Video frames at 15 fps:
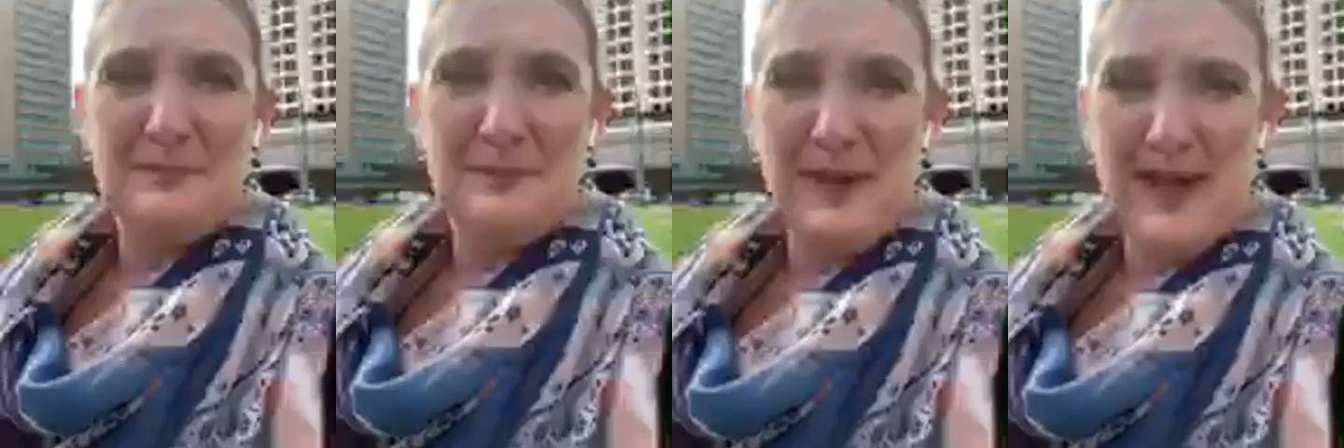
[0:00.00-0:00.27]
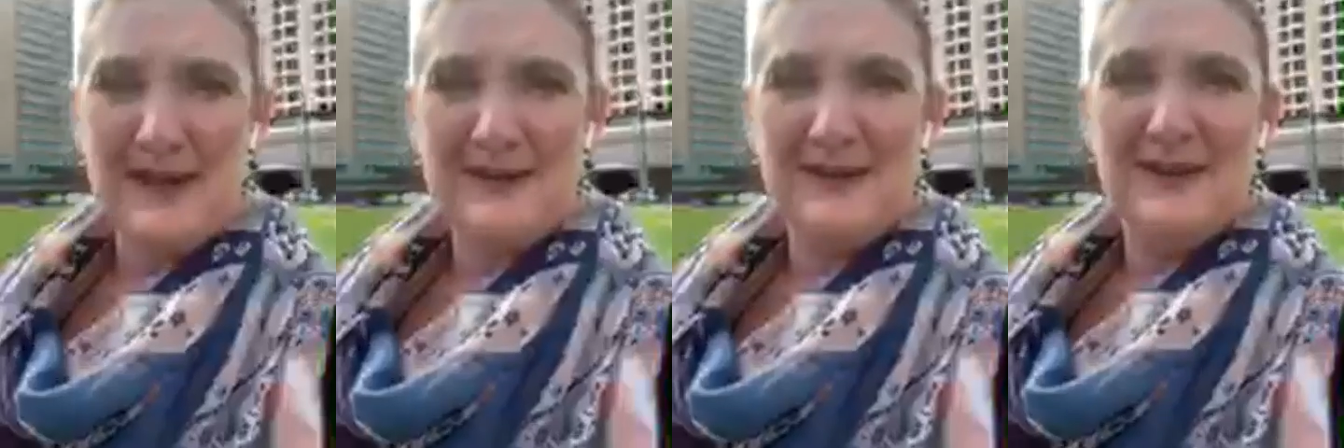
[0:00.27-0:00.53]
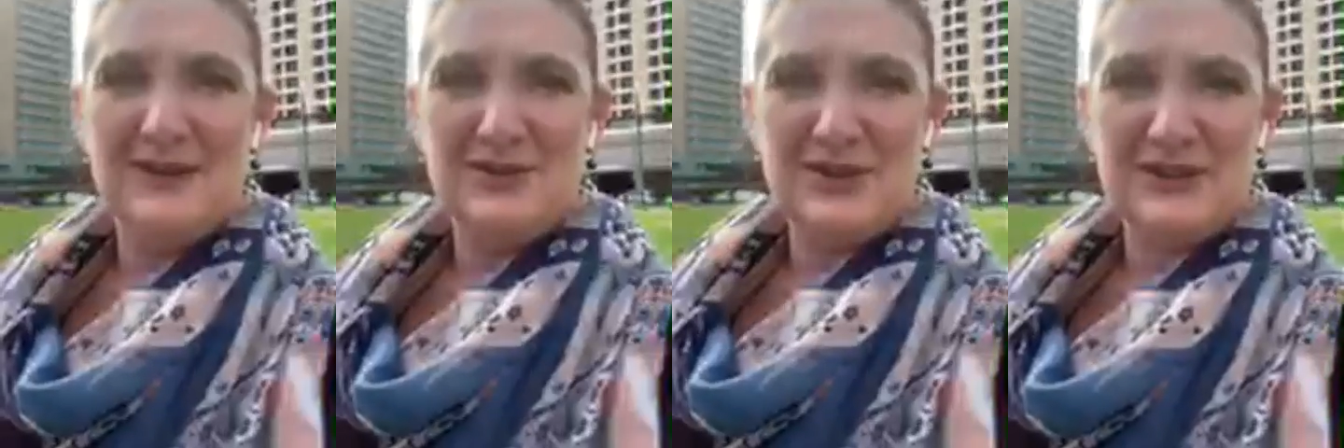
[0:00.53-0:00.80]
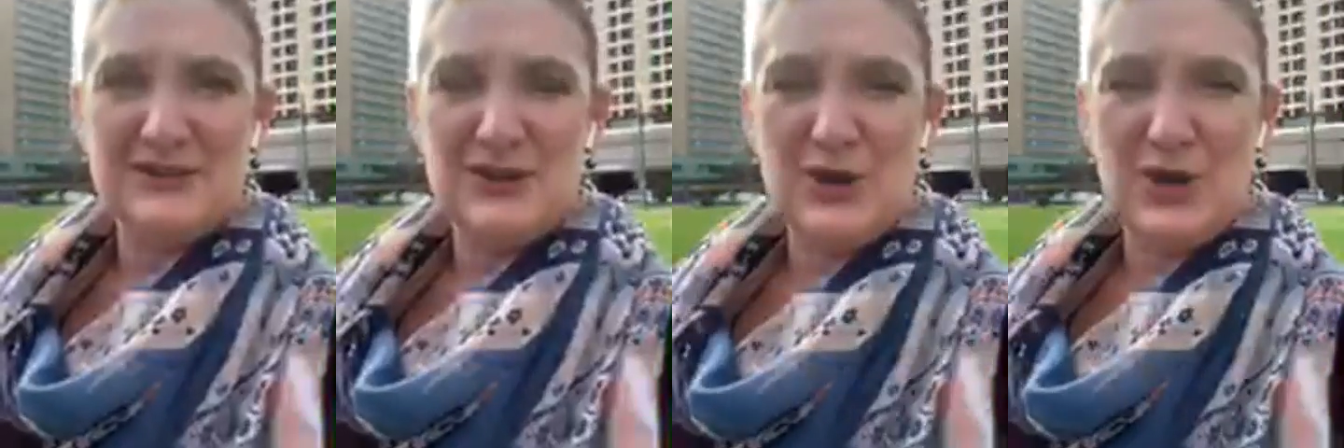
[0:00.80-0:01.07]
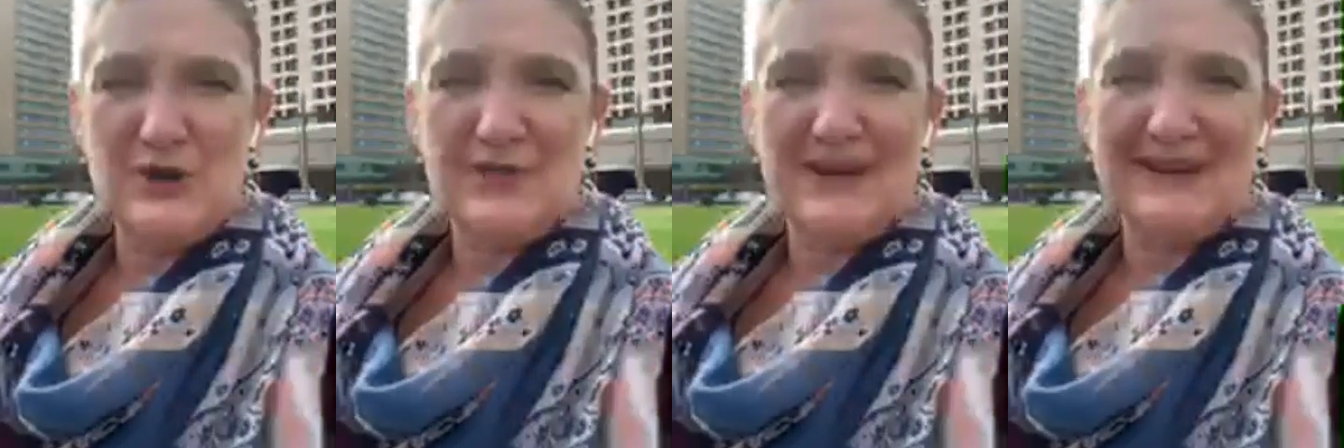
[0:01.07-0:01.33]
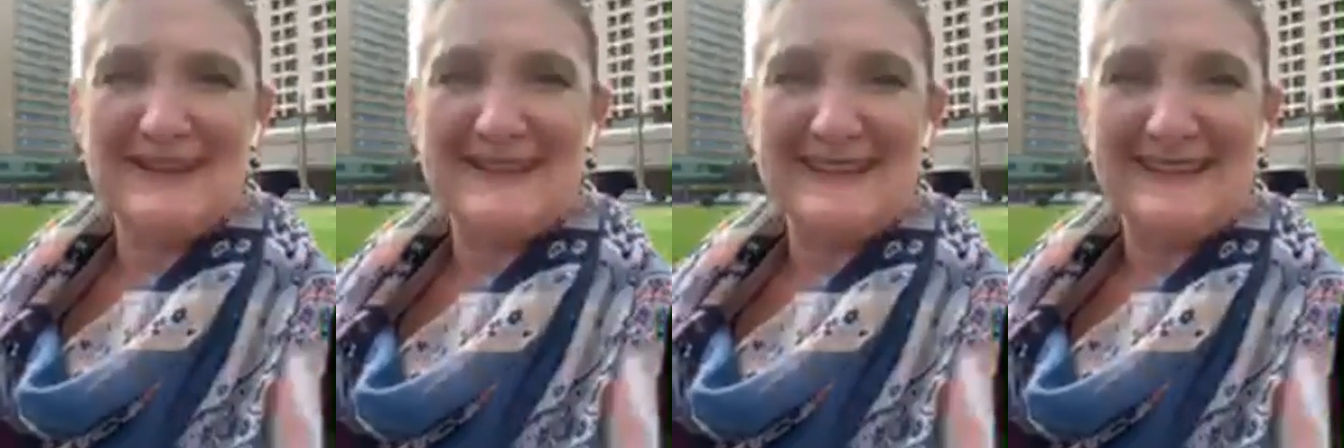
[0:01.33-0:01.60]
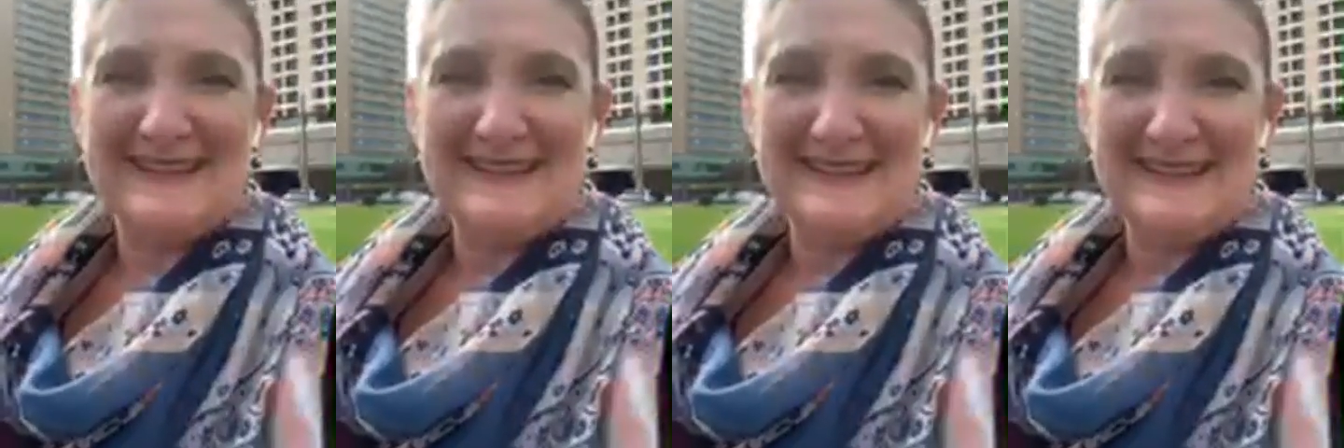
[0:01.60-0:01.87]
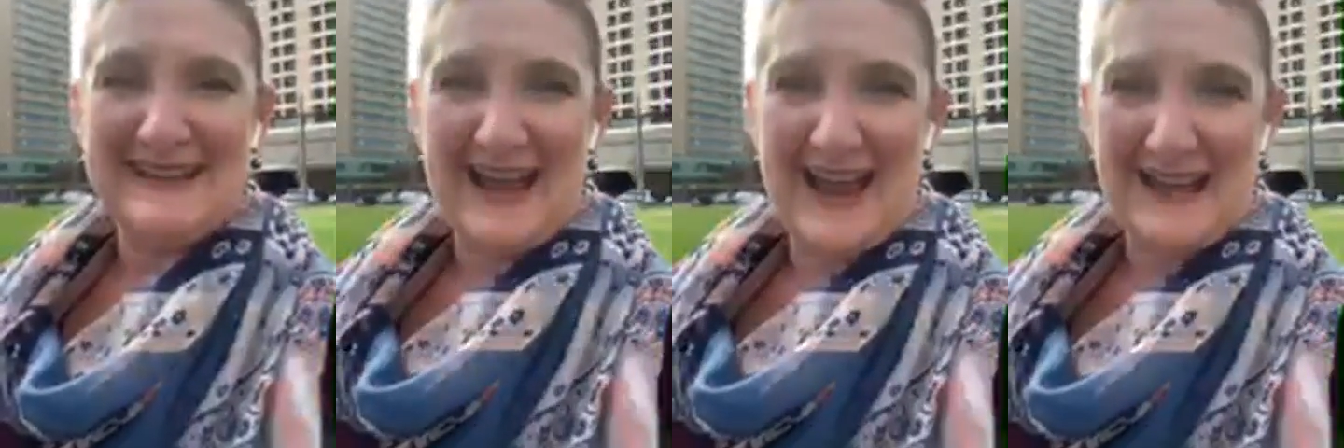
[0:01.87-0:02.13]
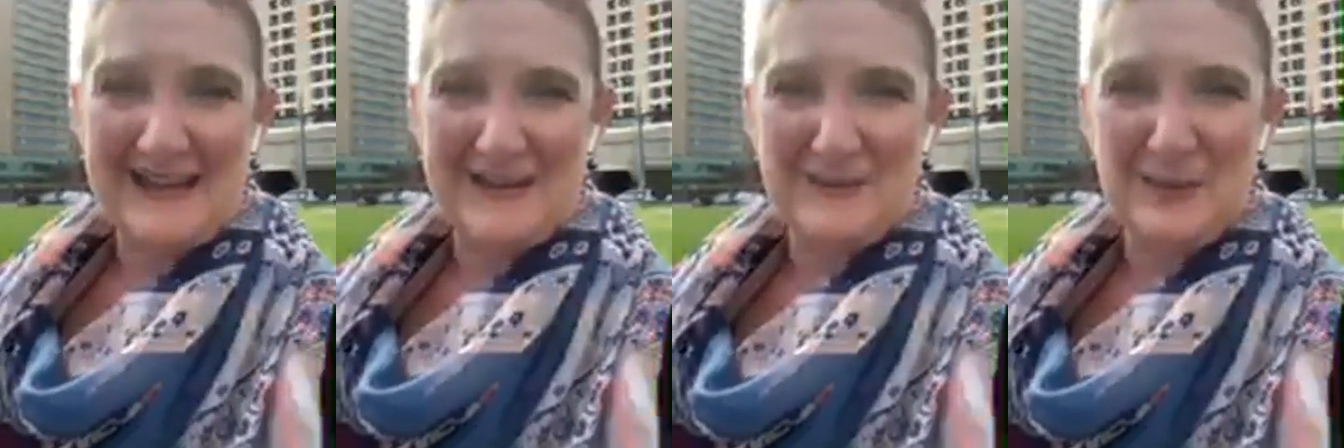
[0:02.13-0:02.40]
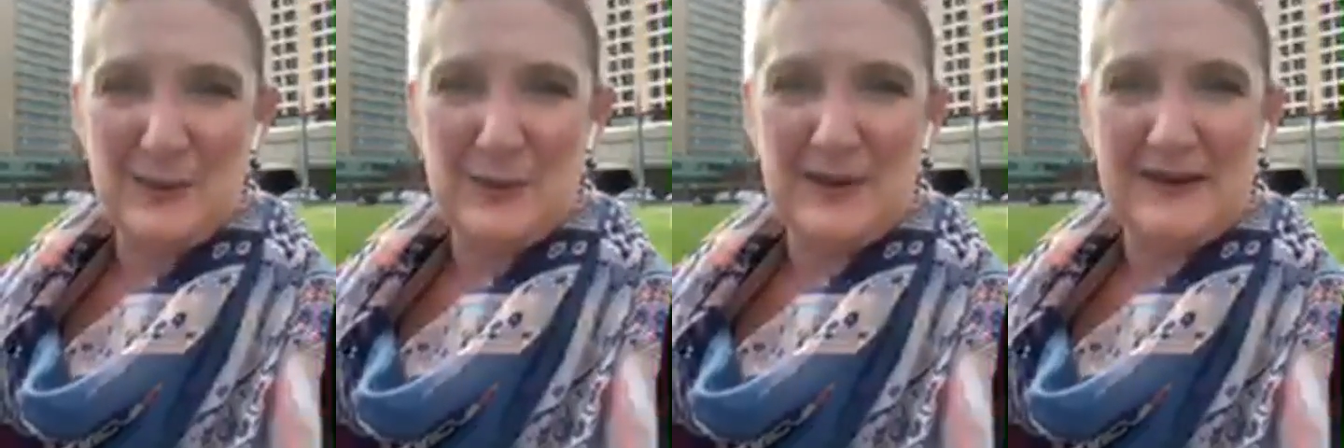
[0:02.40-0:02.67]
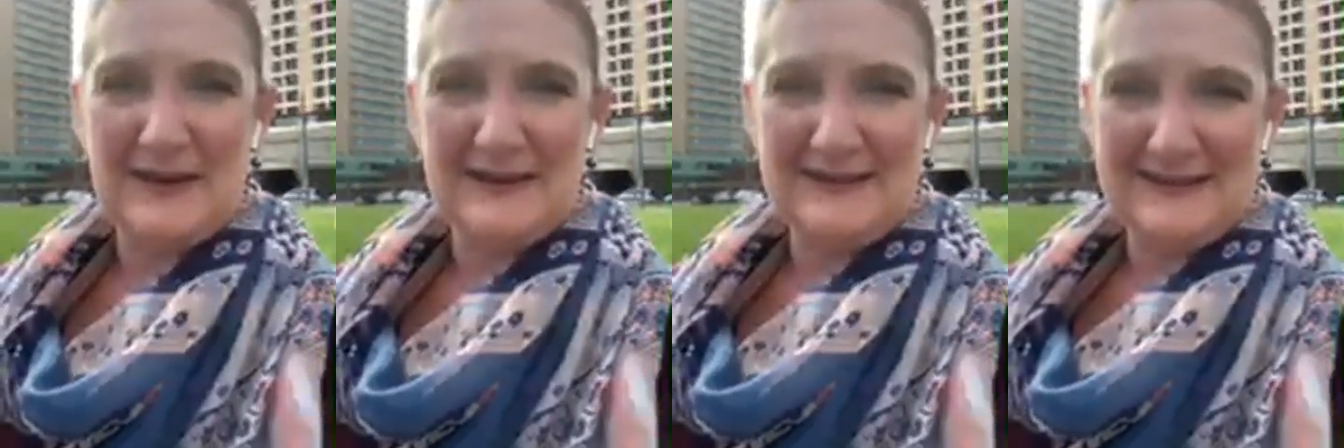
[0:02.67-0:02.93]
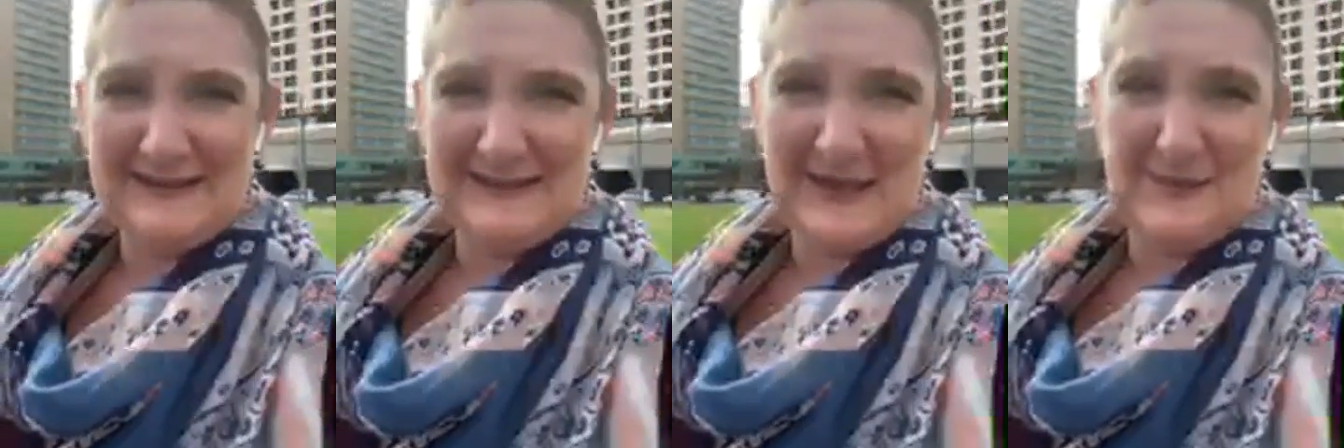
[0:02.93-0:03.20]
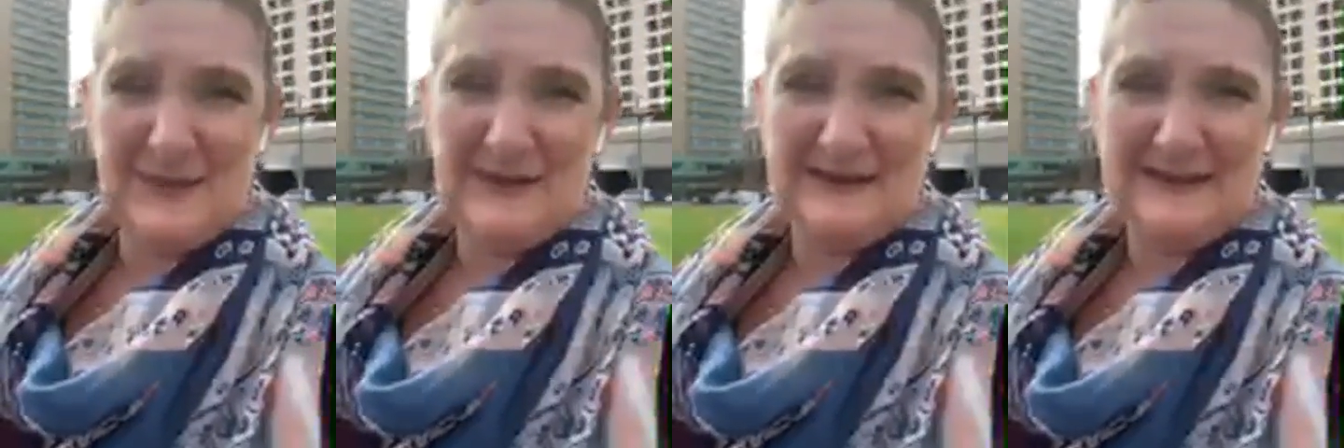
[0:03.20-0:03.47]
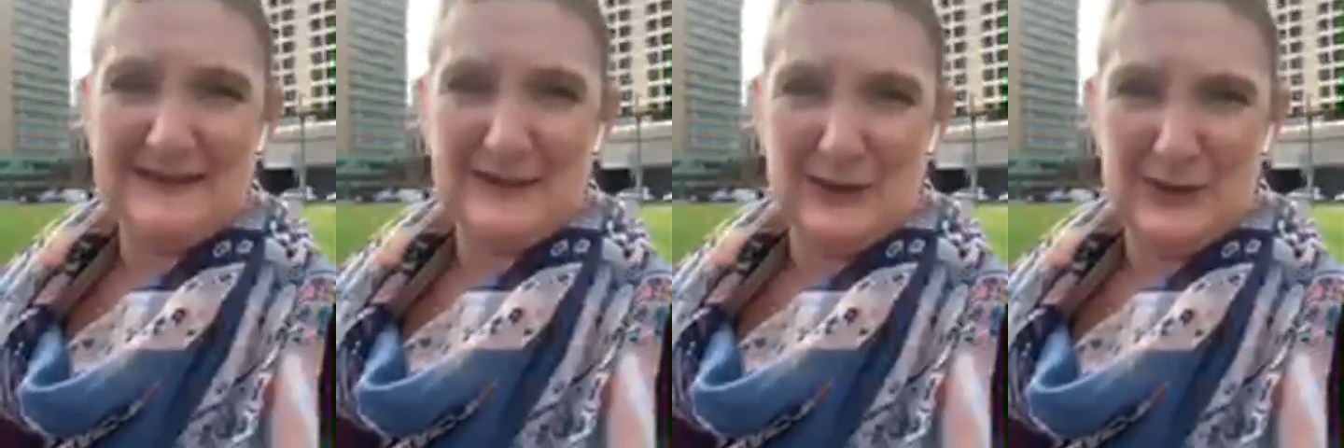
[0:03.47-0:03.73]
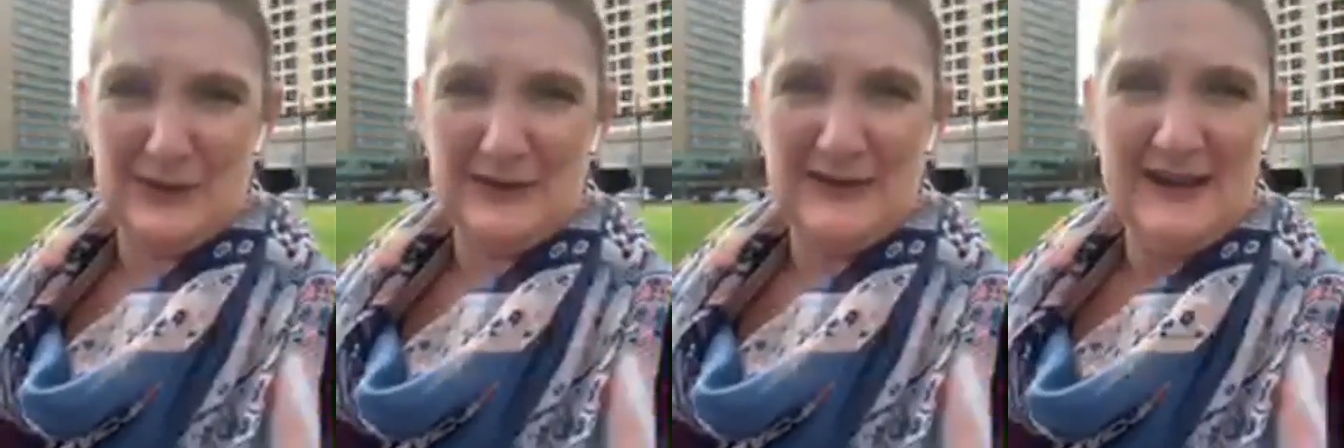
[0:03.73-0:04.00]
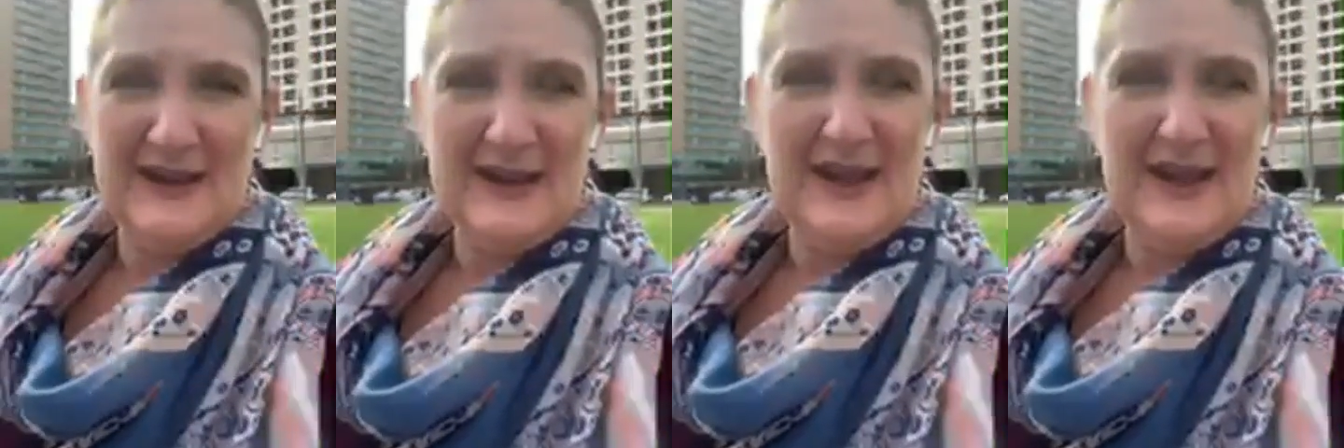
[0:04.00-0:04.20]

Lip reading: but just know that it's a starting point, a stepping stone,